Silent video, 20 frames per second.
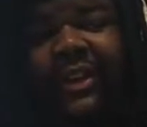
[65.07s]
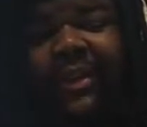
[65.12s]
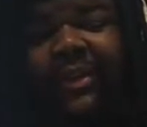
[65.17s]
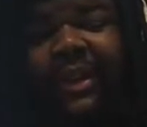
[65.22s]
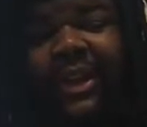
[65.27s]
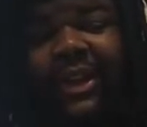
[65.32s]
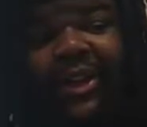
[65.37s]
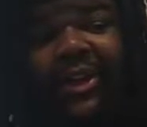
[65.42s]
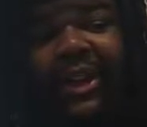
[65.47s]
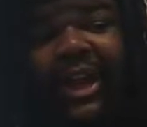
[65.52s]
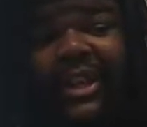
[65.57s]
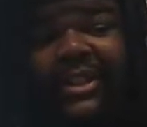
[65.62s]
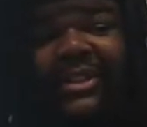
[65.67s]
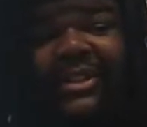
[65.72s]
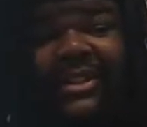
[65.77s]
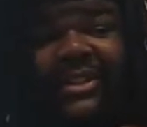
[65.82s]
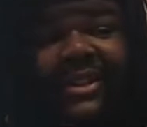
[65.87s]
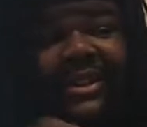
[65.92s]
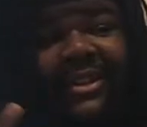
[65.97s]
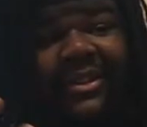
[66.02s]
I'm like, yo,
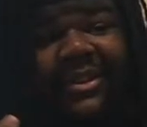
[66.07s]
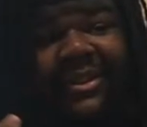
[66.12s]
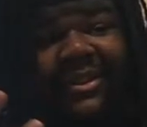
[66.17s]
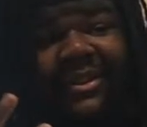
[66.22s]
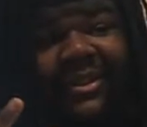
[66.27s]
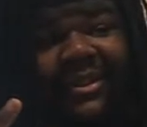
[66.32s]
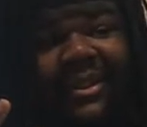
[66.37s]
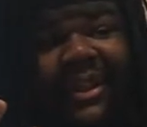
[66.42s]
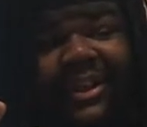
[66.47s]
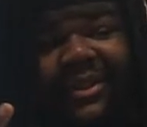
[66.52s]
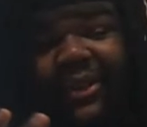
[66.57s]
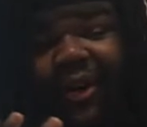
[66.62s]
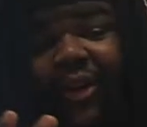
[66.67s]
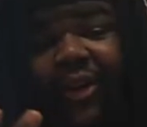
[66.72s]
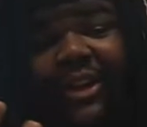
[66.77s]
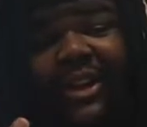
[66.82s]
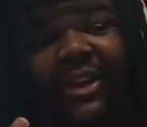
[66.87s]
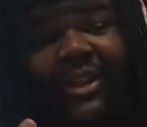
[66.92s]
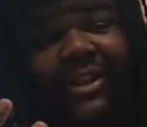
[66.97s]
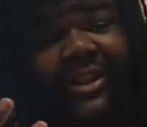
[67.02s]
that's
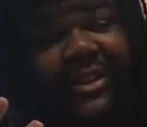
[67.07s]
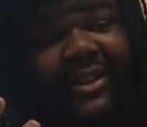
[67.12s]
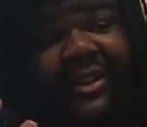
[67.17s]
already